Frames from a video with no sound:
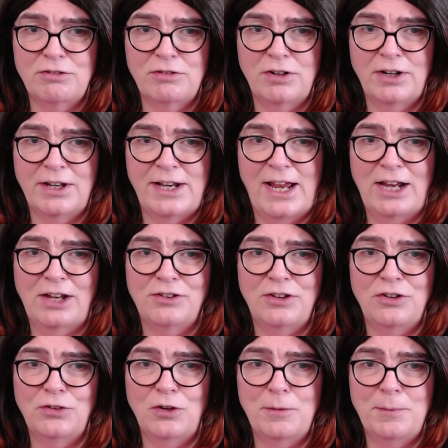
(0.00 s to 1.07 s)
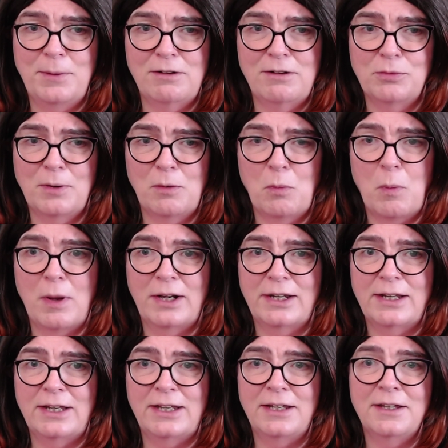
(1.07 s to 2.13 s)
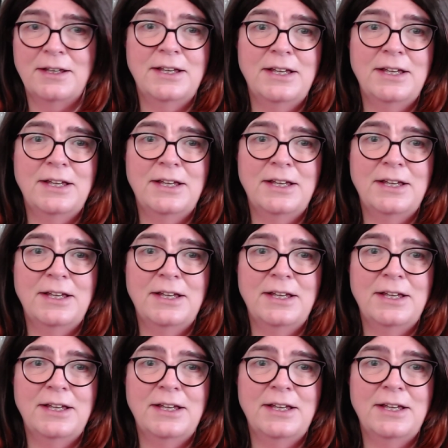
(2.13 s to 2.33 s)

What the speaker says: And I can exit Zoom here as well with one key.